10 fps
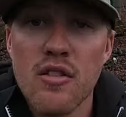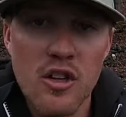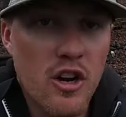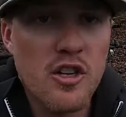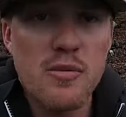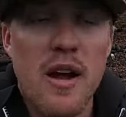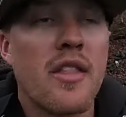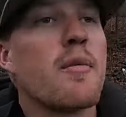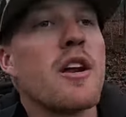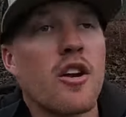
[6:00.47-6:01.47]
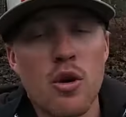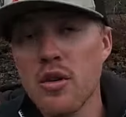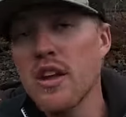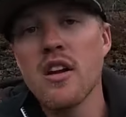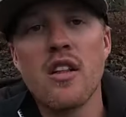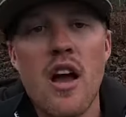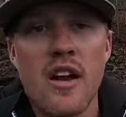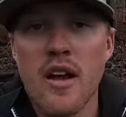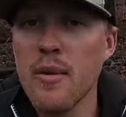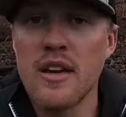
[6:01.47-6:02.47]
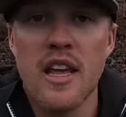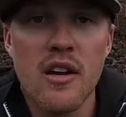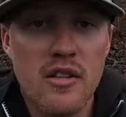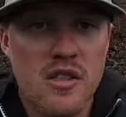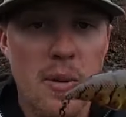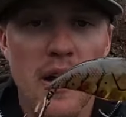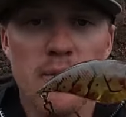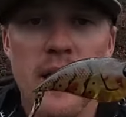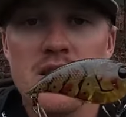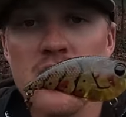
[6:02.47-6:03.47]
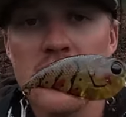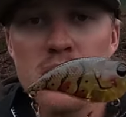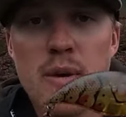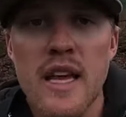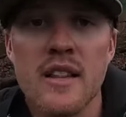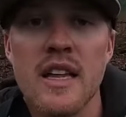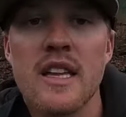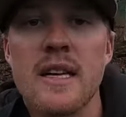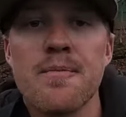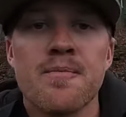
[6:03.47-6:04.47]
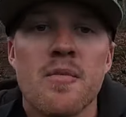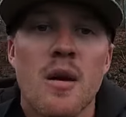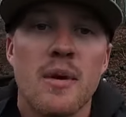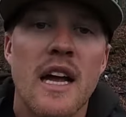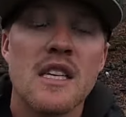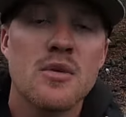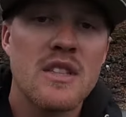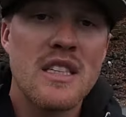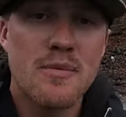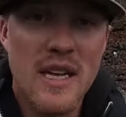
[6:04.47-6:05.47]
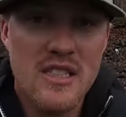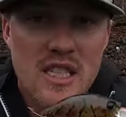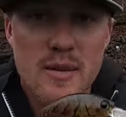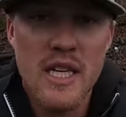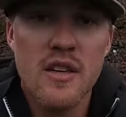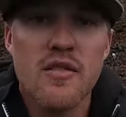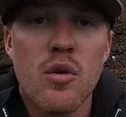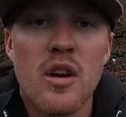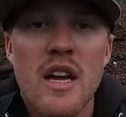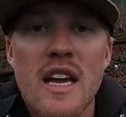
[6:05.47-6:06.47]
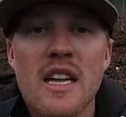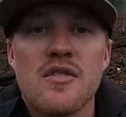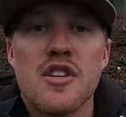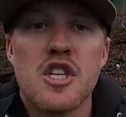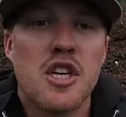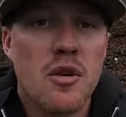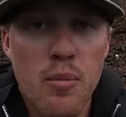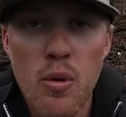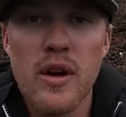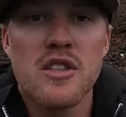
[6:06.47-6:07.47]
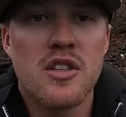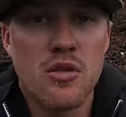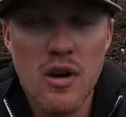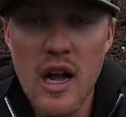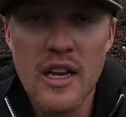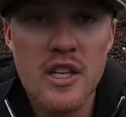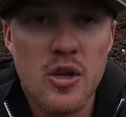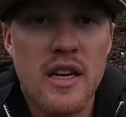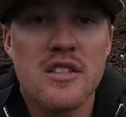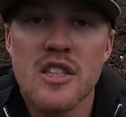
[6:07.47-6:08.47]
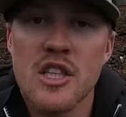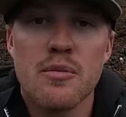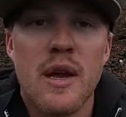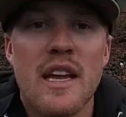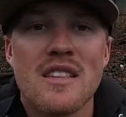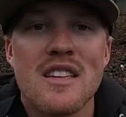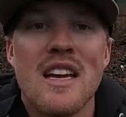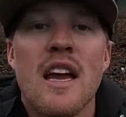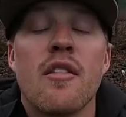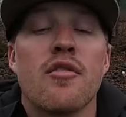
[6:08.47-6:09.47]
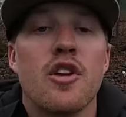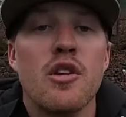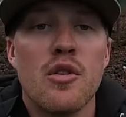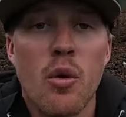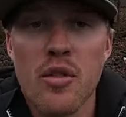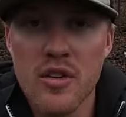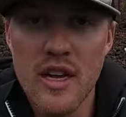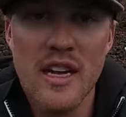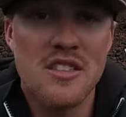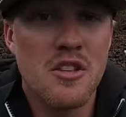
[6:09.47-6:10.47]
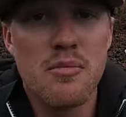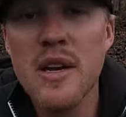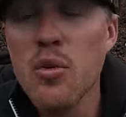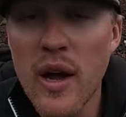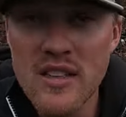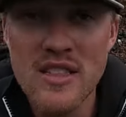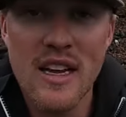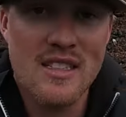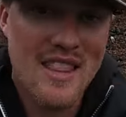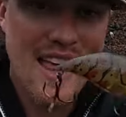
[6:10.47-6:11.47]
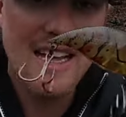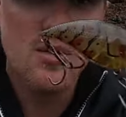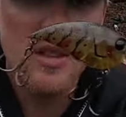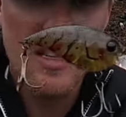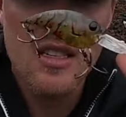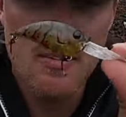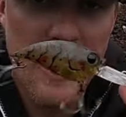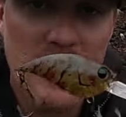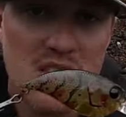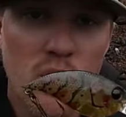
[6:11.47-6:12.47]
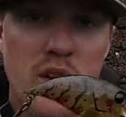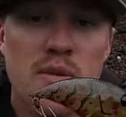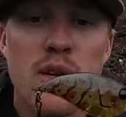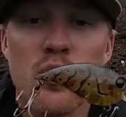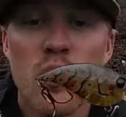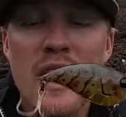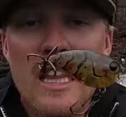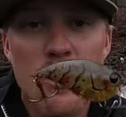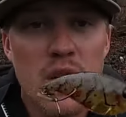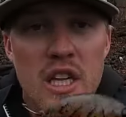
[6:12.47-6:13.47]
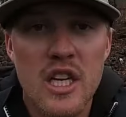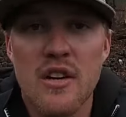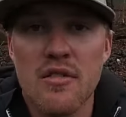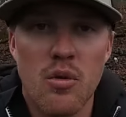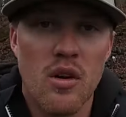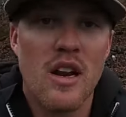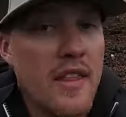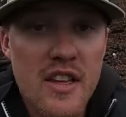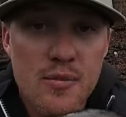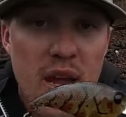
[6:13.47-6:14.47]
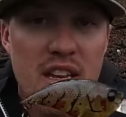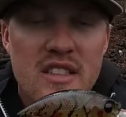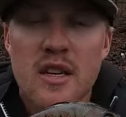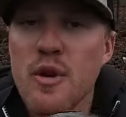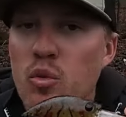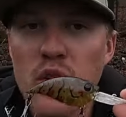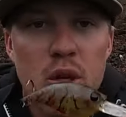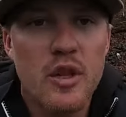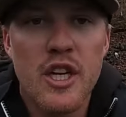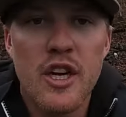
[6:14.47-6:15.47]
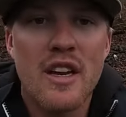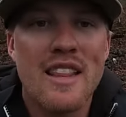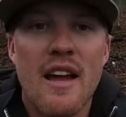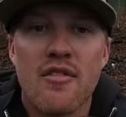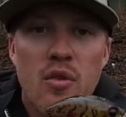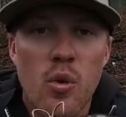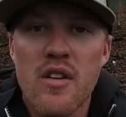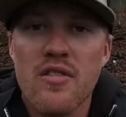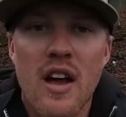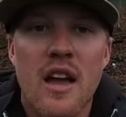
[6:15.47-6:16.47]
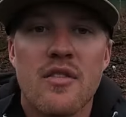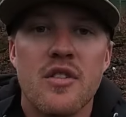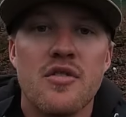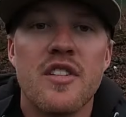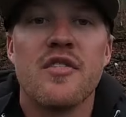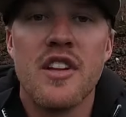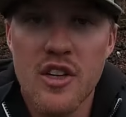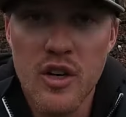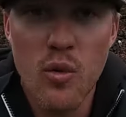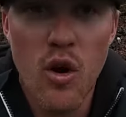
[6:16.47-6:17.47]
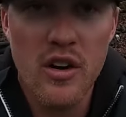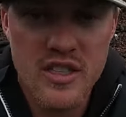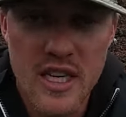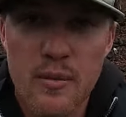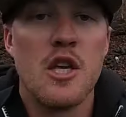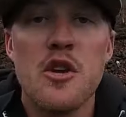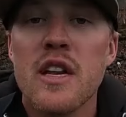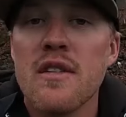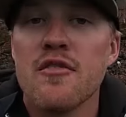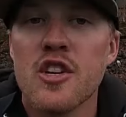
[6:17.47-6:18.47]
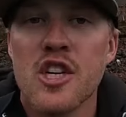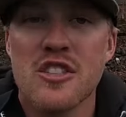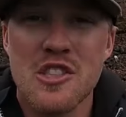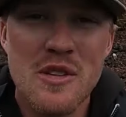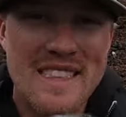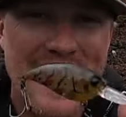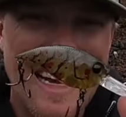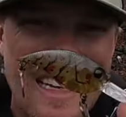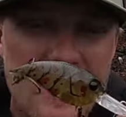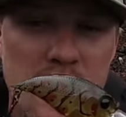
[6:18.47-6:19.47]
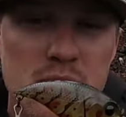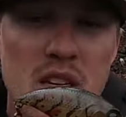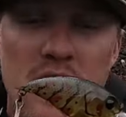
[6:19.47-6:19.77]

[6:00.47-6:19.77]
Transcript: for largemouth. I'm here in North Carolina. I've been killing spotted bass on this bait lately. But that's what this bait's gonna be good for, is fishing your points, your rocky transition banks, and for you northern guys and your Midwest guys. That's what this bait is going to be really, really good for. And this bait is gonna be really, really good in that 45 to 50 degree water temp. You can even fish it as soon as that ice comes